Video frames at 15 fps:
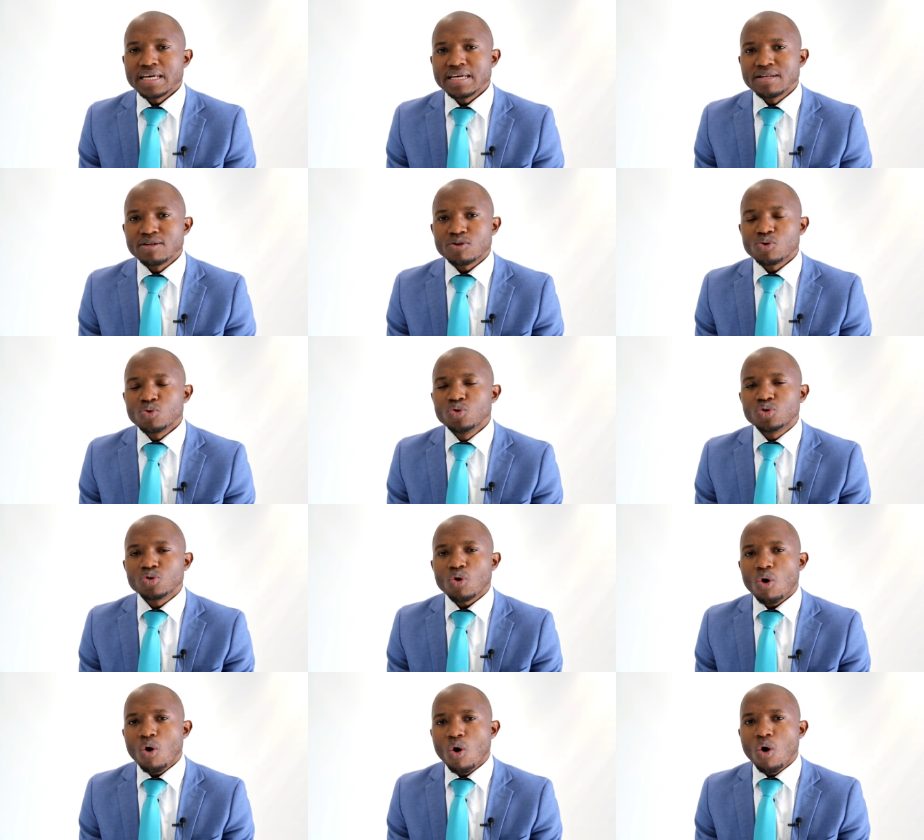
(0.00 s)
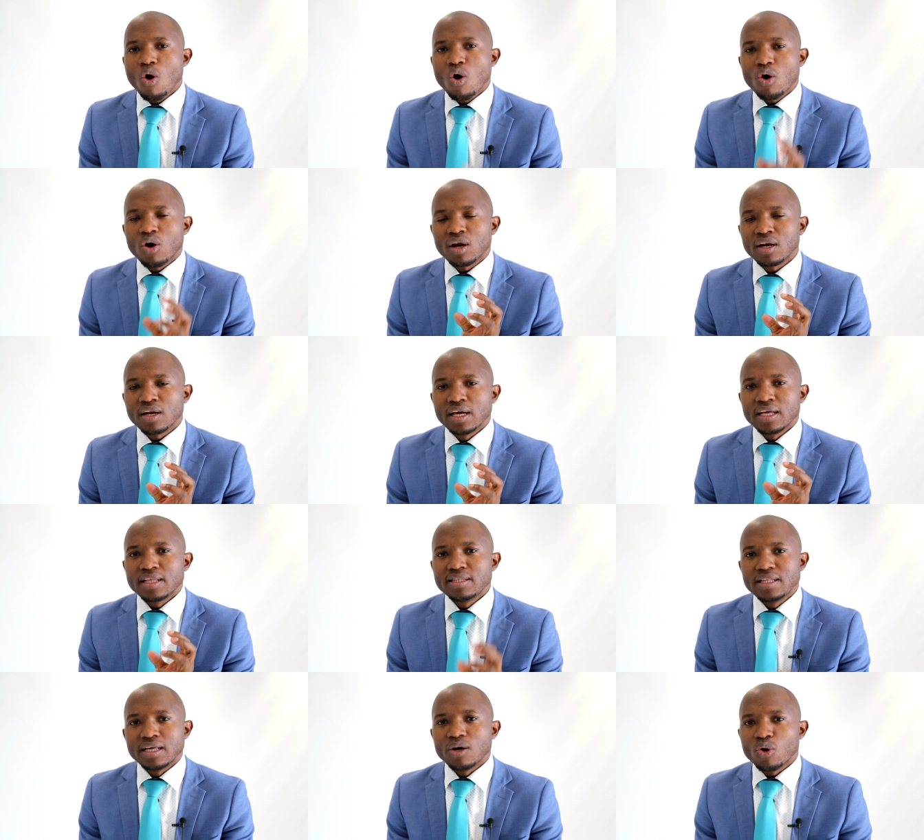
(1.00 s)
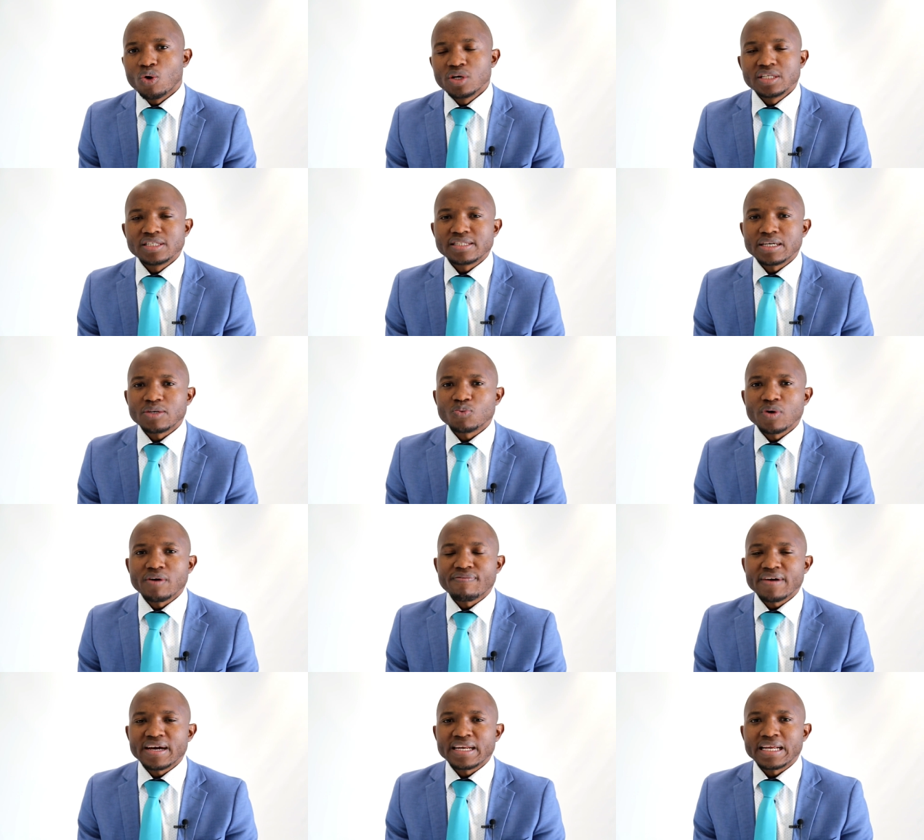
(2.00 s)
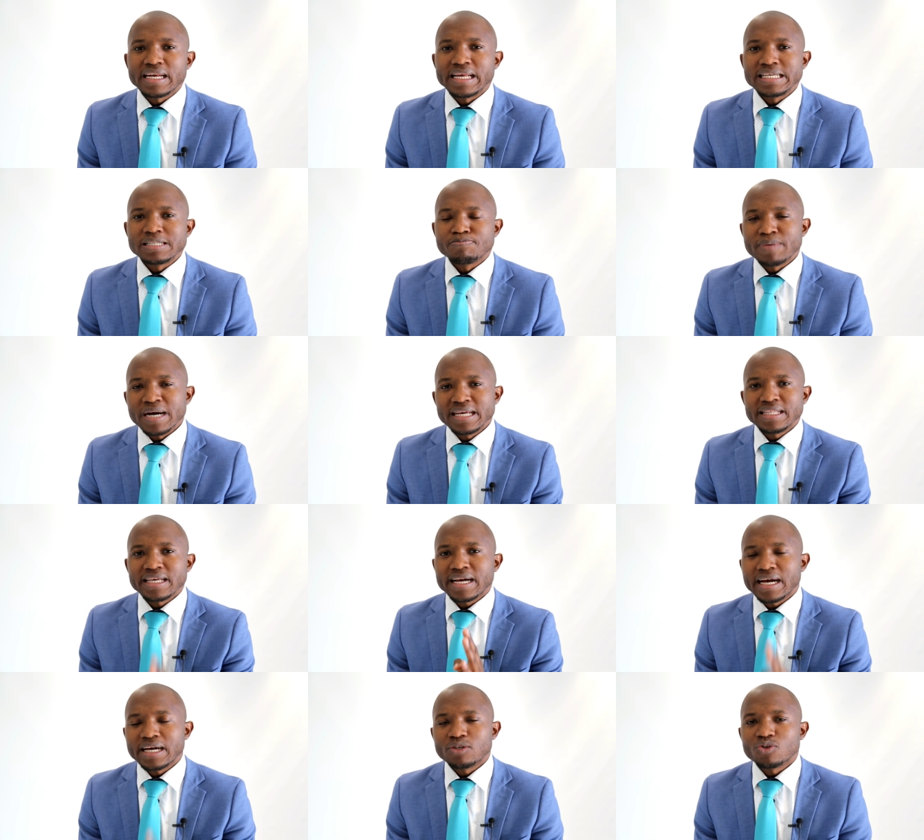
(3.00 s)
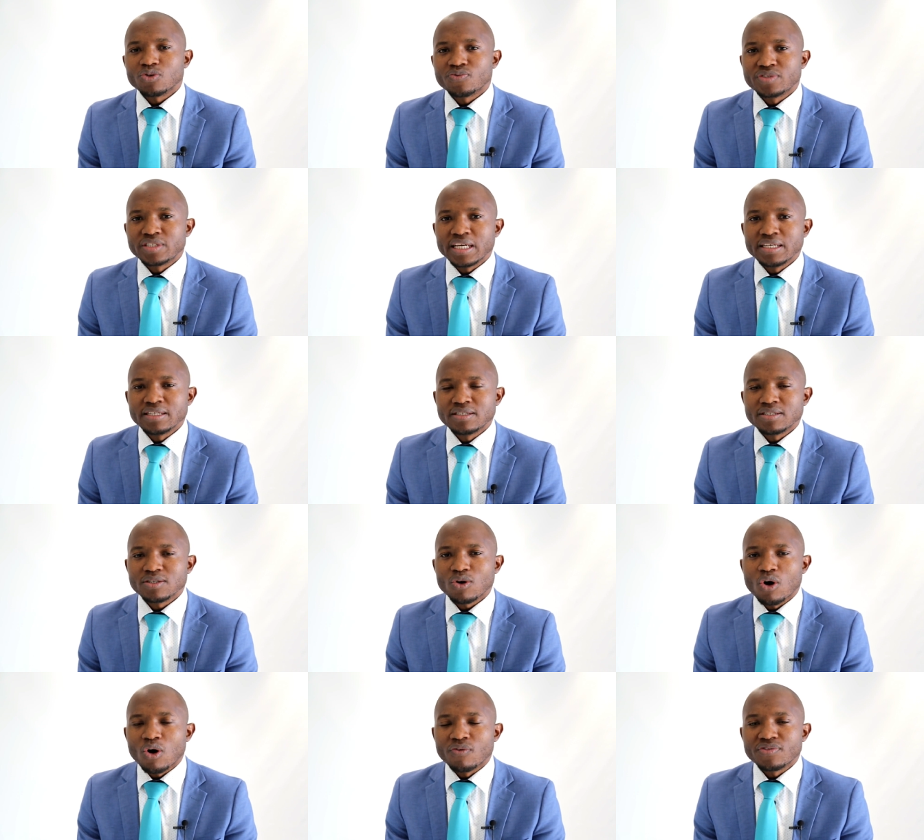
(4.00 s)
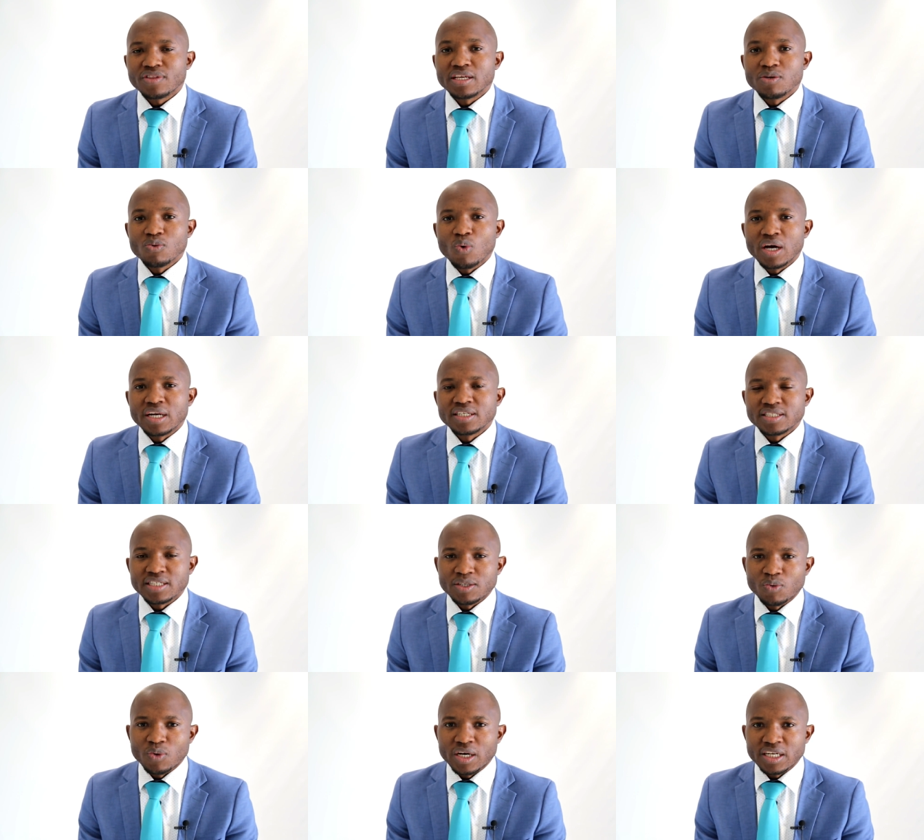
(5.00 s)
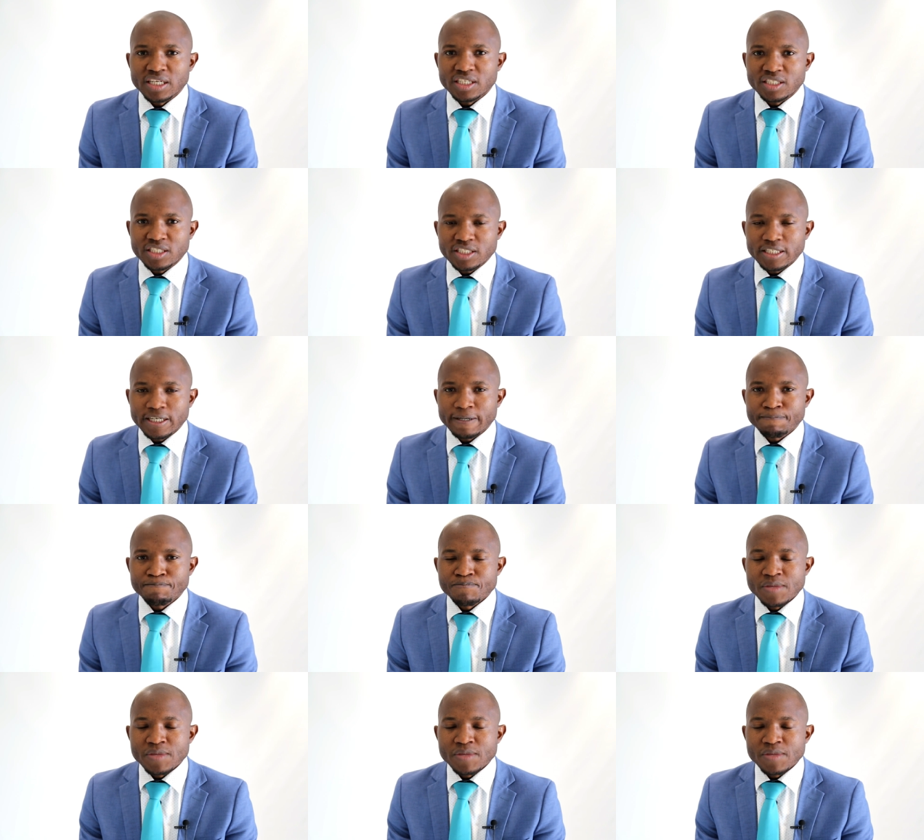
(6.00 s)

include all the audits that were finalized by the cutoff date of 31 January each year.